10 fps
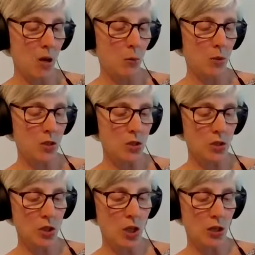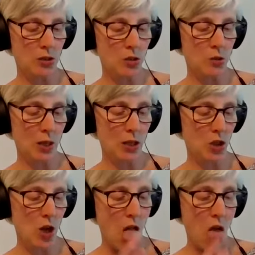Winston turned a
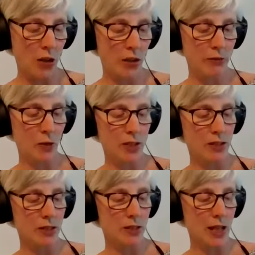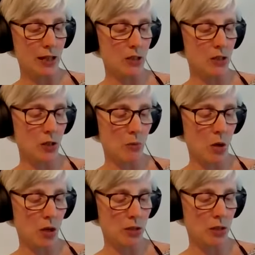switch, and the voice sank
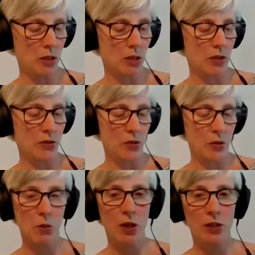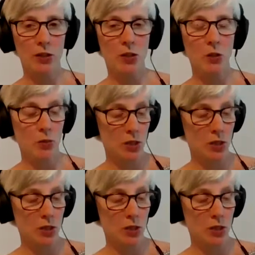somewhat, though the words were